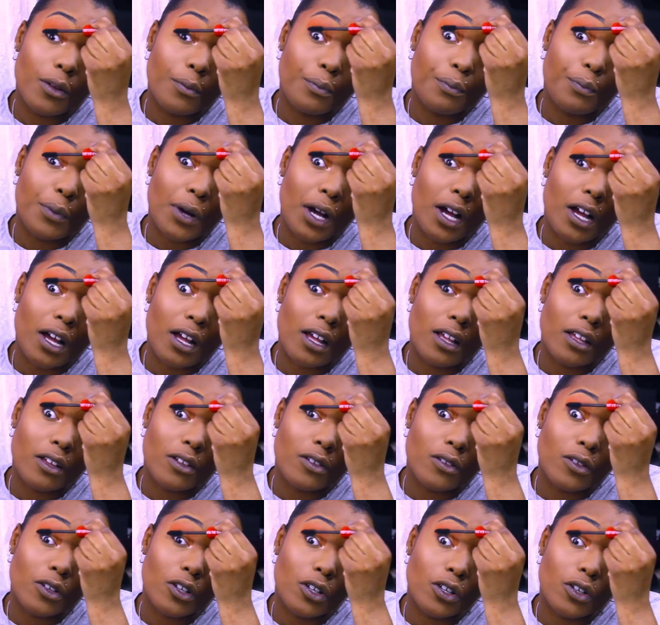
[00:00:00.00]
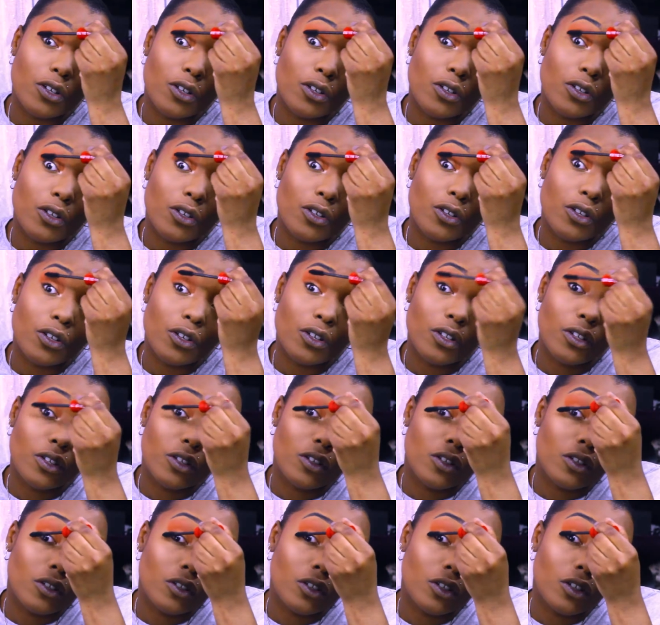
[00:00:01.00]
But
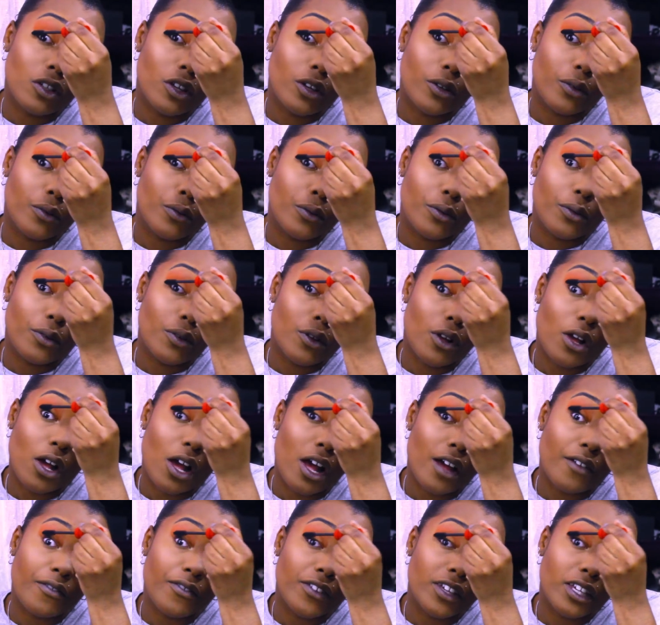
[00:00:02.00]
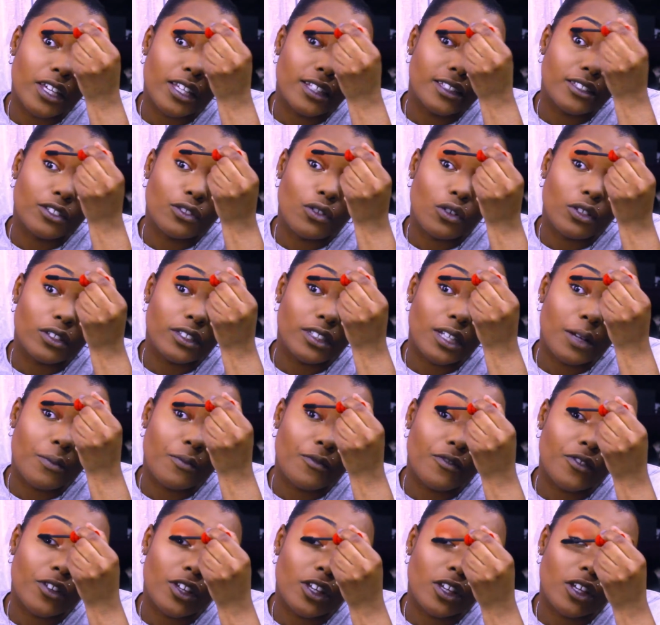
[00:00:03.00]
you know, I think it's not
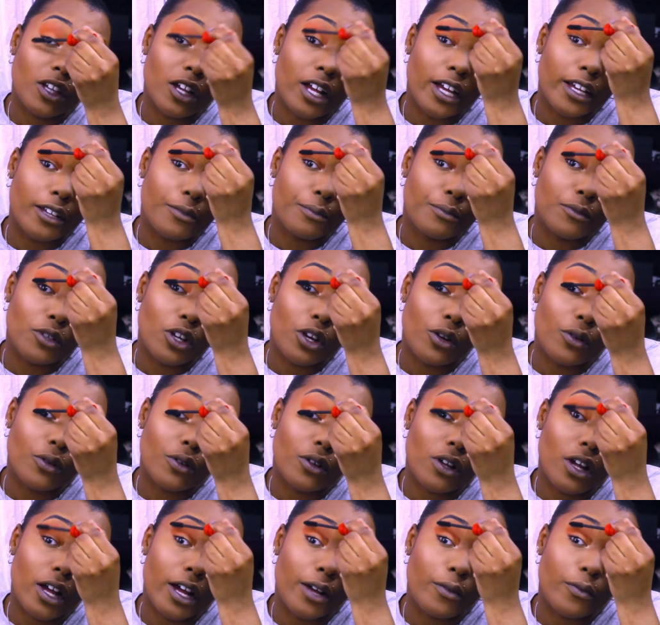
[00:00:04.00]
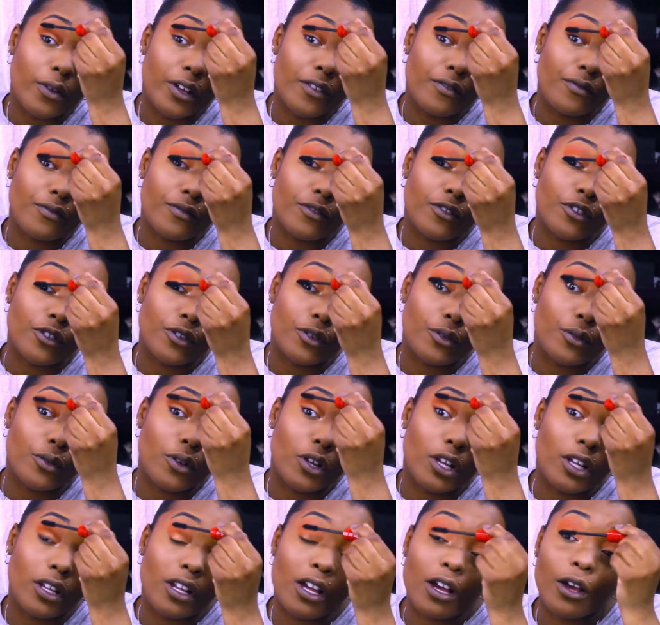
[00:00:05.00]
something I went through
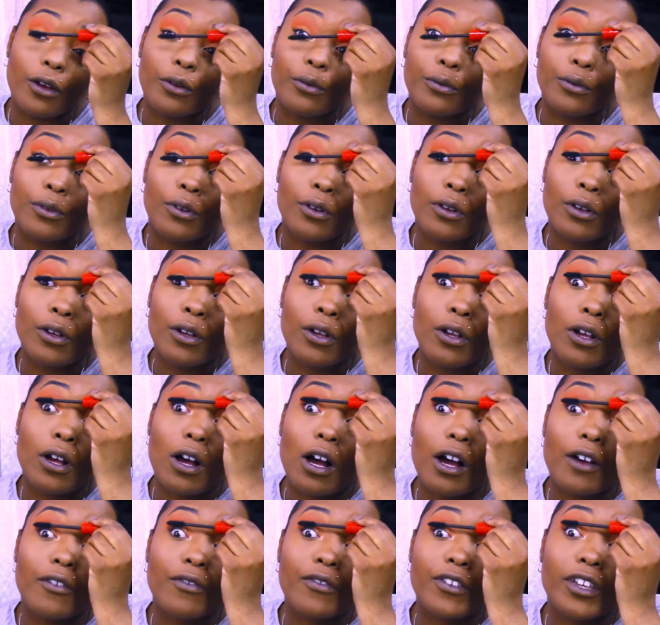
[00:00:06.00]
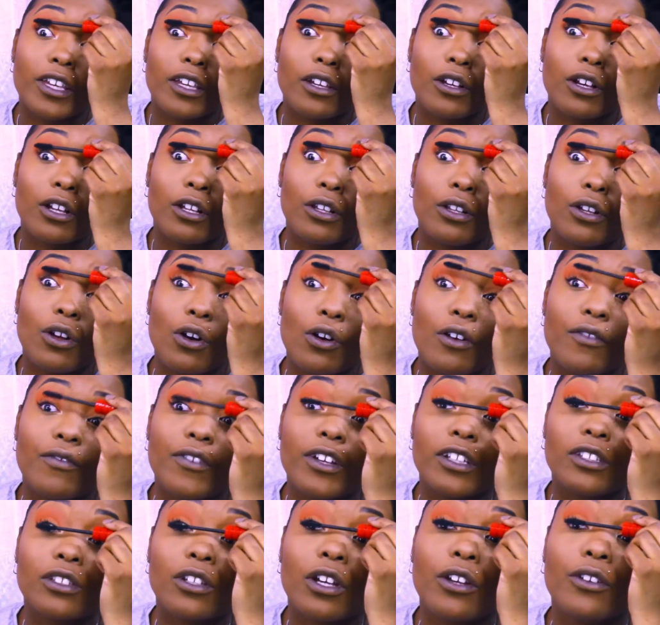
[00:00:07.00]
alone. I think a lot of
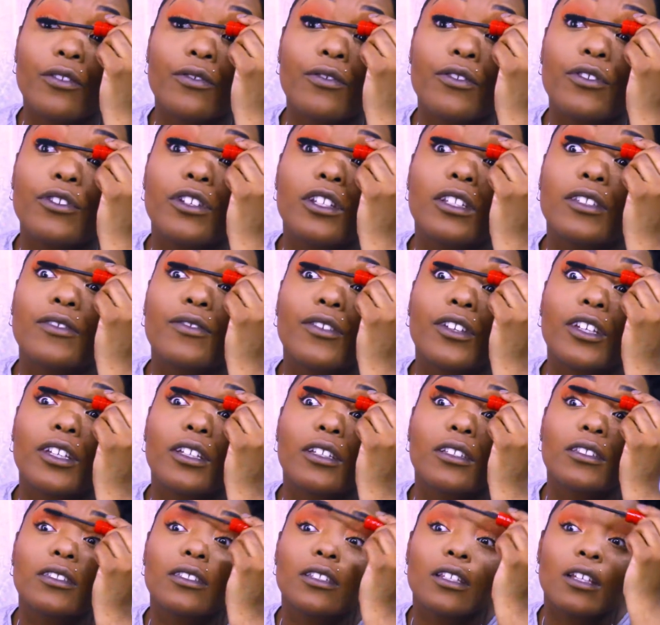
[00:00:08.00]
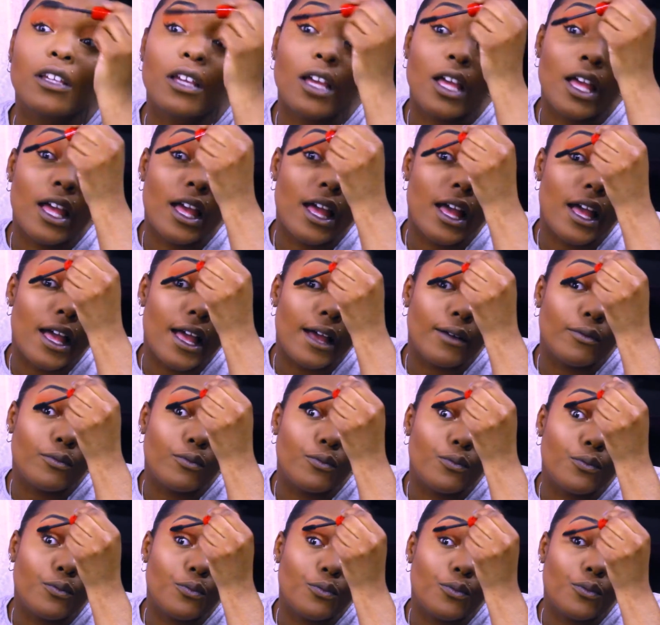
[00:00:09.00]
us go through these things, and
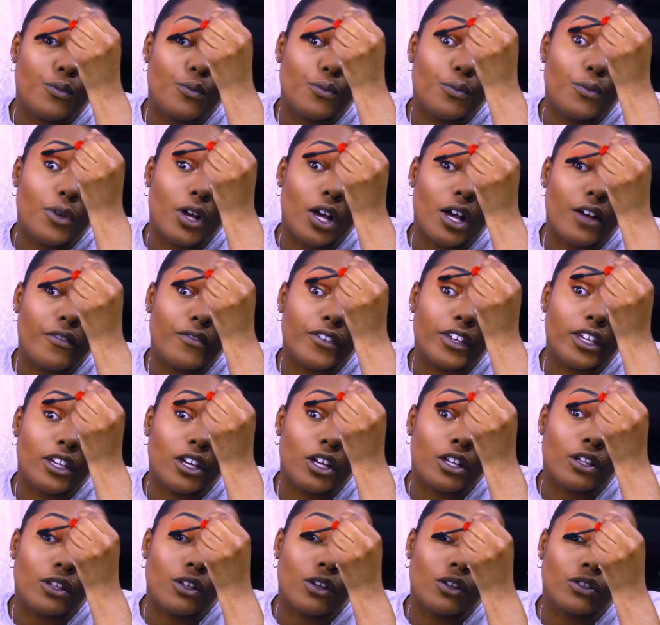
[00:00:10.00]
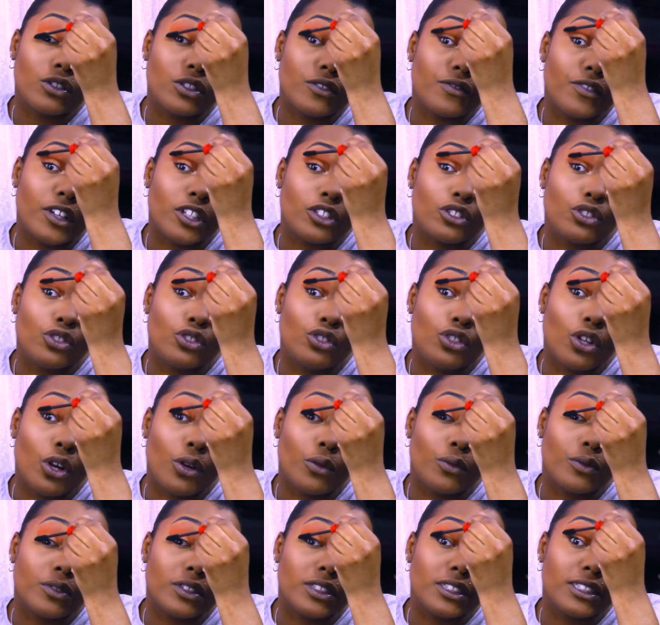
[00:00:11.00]
I think a lot of us
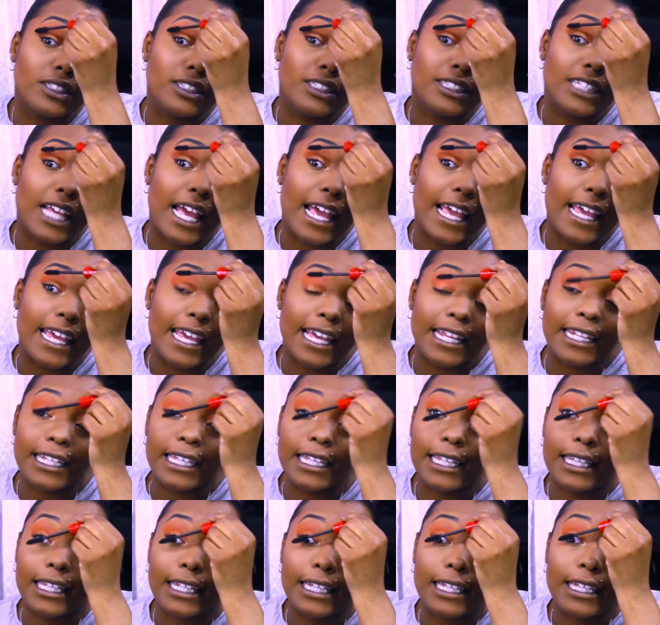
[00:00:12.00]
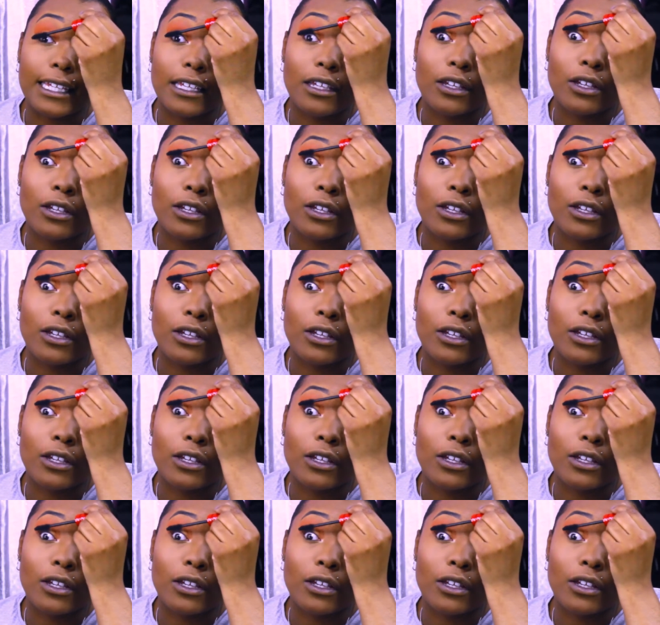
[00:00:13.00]
don't say anything.